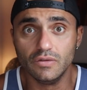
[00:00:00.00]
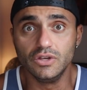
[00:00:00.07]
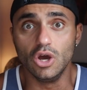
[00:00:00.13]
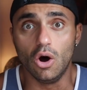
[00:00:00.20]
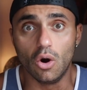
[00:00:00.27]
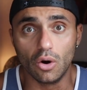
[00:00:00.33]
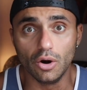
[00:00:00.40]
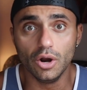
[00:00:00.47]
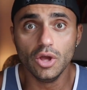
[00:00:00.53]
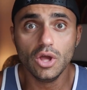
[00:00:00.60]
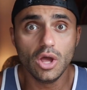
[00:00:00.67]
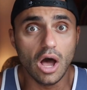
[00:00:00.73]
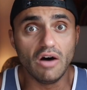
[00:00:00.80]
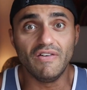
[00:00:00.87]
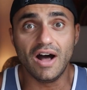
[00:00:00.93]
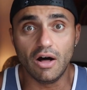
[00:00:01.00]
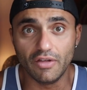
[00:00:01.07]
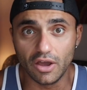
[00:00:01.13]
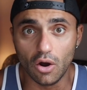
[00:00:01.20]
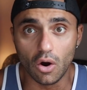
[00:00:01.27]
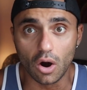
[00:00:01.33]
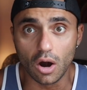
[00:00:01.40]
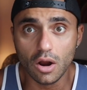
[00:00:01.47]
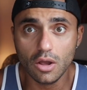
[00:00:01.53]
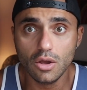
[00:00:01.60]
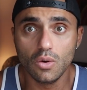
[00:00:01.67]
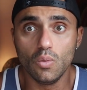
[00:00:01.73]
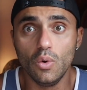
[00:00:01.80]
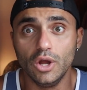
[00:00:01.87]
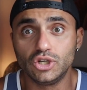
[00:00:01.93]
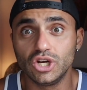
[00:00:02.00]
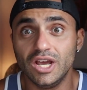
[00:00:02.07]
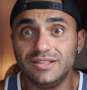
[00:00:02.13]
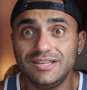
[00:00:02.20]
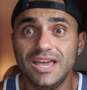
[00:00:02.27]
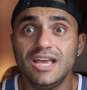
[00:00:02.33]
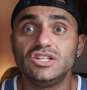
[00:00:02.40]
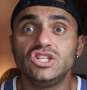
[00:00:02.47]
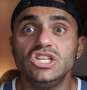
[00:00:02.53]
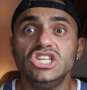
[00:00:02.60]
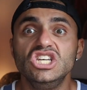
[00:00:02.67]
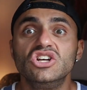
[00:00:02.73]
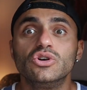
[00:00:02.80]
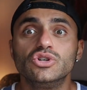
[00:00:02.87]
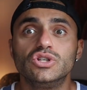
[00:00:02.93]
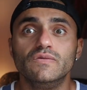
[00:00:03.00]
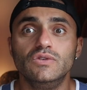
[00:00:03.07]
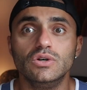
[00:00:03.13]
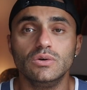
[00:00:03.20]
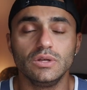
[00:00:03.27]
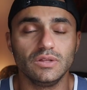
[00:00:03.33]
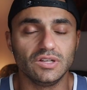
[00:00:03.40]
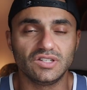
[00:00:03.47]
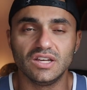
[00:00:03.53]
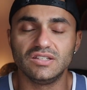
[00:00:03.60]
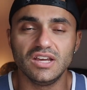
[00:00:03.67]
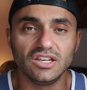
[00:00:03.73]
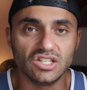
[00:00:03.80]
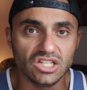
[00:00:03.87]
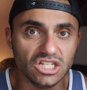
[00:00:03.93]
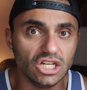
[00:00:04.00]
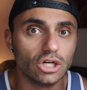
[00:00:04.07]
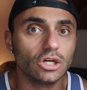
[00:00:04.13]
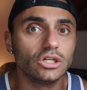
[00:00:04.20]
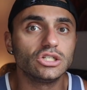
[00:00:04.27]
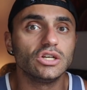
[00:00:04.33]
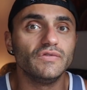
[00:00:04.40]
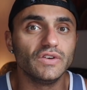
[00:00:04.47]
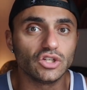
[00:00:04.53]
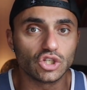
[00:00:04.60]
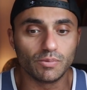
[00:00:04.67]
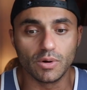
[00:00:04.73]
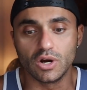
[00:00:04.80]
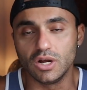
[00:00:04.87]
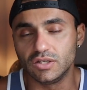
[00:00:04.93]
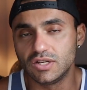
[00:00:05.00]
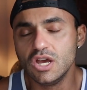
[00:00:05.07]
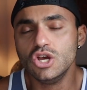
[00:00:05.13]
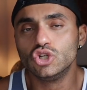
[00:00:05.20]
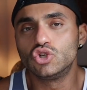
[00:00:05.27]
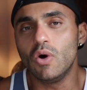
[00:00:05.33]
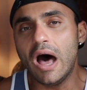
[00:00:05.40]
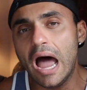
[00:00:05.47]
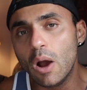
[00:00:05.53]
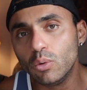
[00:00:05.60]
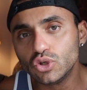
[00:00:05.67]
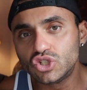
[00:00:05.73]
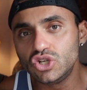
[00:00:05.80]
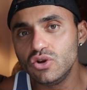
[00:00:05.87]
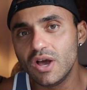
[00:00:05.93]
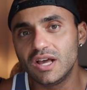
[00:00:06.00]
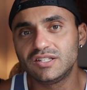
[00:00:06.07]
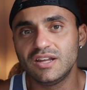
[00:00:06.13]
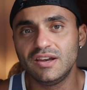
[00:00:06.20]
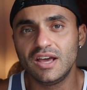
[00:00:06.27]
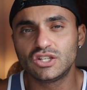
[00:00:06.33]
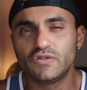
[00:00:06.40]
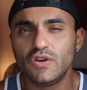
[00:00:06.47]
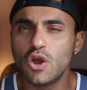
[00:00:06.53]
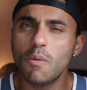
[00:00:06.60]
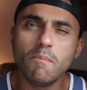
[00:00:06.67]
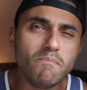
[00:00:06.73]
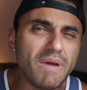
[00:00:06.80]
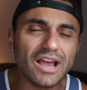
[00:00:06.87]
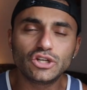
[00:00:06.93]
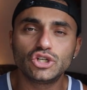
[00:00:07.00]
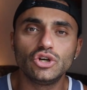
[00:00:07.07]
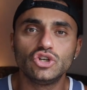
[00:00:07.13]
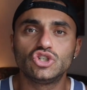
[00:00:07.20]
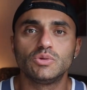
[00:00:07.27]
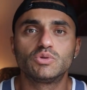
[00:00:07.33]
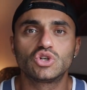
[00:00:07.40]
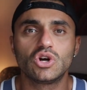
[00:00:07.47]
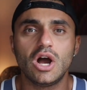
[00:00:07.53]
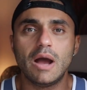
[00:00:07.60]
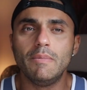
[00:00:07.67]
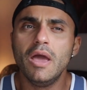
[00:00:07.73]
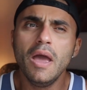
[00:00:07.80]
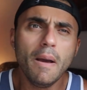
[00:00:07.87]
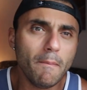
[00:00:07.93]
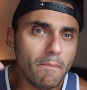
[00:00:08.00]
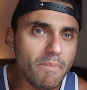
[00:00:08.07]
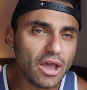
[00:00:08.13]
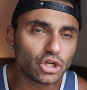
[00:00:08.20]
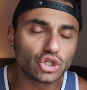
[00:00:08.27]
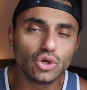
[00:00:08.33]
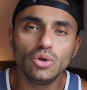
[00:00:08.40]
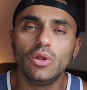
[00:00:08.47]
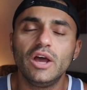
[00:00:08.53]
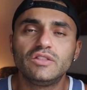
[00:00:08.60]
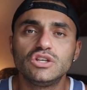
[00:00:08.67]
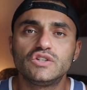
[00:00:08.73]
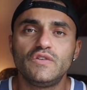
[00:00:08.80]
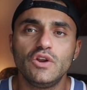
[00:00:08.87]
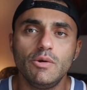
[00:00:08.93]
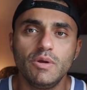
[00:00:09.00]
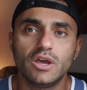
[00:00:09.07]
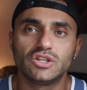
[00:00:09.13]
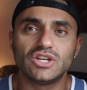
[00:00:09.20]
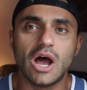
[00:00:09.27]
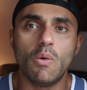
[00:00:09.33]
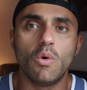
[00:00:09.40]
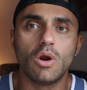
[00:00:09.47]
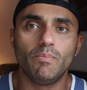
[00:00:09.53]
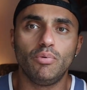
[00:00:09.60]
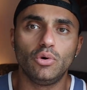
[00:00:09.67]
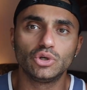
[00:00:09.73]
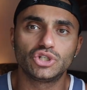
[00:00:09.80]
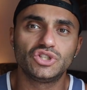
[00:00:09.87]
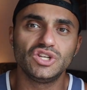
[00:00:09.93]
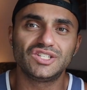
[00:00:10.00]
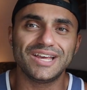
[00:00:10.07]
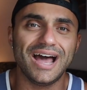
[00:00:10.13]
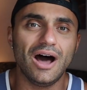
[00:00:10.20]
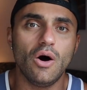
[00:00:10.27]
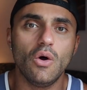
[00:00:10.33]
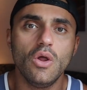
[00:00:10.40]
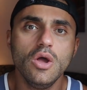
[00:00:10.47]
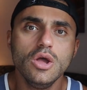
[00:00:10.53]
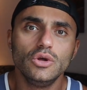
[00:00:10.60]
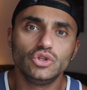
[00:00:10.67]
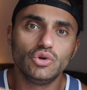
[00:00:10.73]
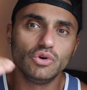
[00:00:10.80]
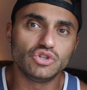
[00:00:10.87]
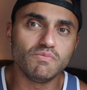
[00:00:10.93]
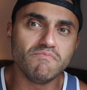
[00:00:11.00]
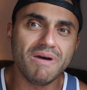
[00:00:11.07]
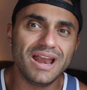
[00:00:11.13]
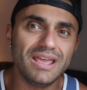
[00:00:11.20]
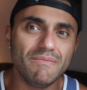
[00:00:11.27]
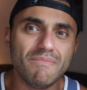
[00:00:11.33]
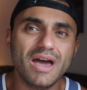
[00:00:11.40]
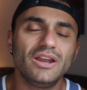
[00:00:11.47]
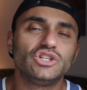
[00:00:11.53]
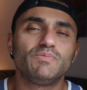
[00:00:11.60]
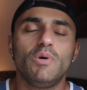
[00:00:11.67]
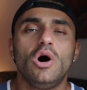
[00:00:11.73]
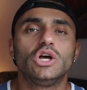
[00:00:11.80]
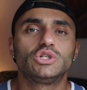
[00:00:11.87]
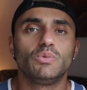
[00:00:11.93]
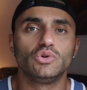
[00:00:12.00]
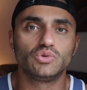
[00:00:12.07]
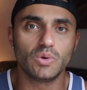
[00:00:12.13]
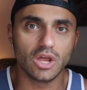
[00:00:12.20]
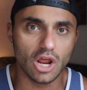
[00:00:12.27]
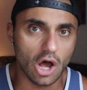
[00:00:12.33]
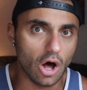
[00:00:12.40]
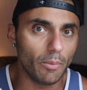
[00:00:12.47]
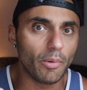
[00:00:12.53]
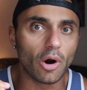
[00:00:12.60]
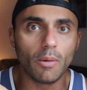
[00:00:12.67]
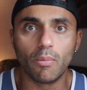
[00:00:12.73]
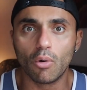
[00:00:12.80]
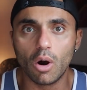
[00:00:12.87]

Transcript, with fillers: the art of how they are, which it takes years of doing this. It takes years of experience. So I will see you guys in the next video. Make sure you're subscribed. Make sure you like this video because I want to push this out to as many men as possible so we can help our